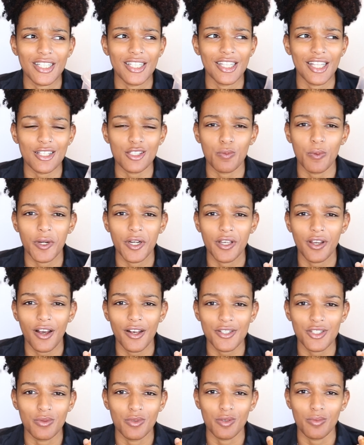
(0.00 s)
think that's pretty
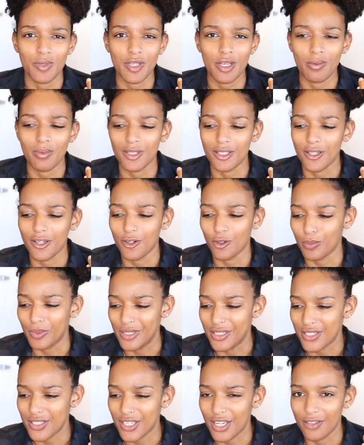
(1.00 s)
awesome to be able to
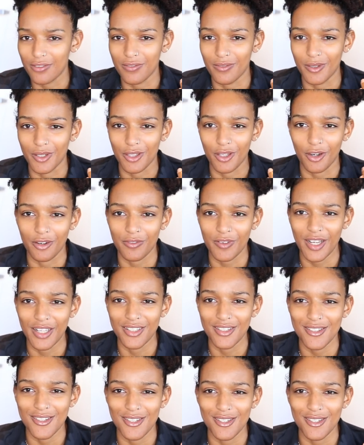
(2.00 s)
open stuff with your friends.